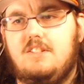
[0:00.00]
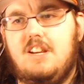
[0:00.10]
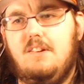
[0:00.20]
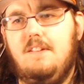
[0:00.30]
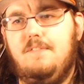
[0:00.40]

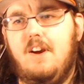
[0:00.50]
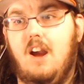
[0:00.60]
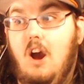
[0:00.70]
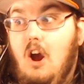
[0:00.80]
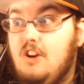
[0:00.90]
Jiren
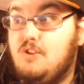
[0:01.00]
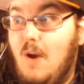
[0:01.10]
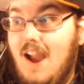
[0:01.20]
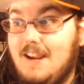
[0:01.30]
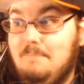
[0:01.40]
fuck
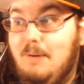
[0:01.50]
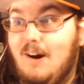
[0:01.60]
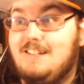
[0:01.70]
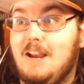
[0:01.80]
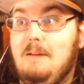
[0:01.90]
Dragon
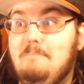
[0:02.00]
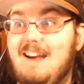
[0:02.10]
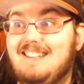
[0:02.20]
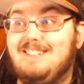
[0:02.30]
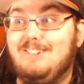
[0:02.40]
Punch!
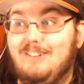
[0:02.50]
Master